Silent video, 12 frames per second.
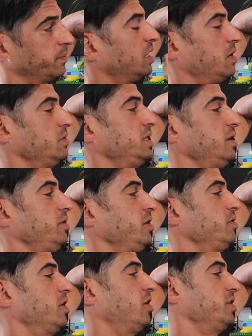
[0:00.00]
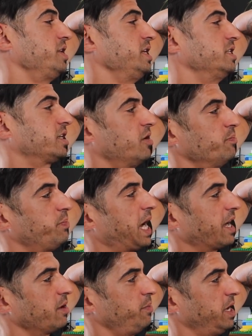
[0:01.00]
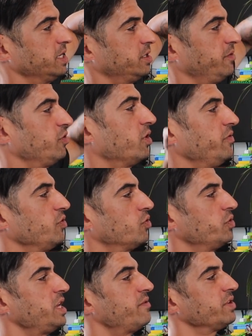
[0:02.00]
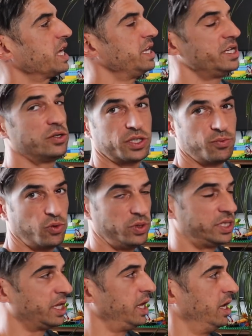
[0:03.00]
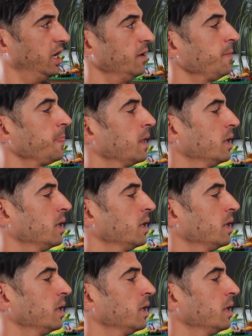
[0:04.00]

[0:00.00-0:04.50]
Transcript: That would tell you that I'd need to come back a bit. So if you're never getting in your smallest gear,